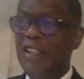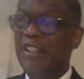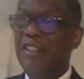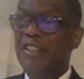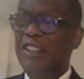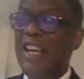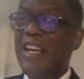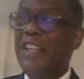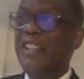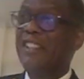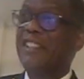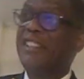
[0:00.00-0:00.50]

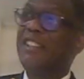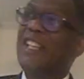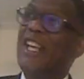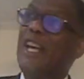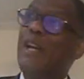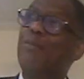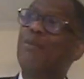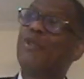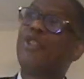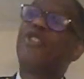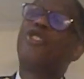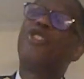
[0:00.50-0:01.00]
they
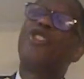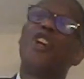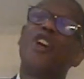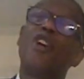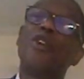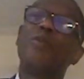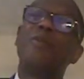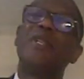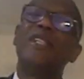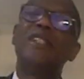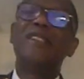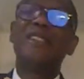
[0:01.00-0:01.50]
established
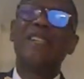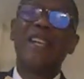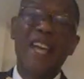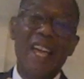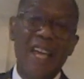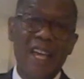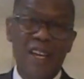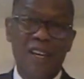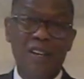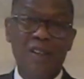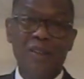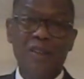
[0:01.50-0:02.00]

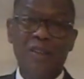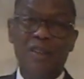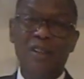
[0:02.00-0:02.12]
Germantown.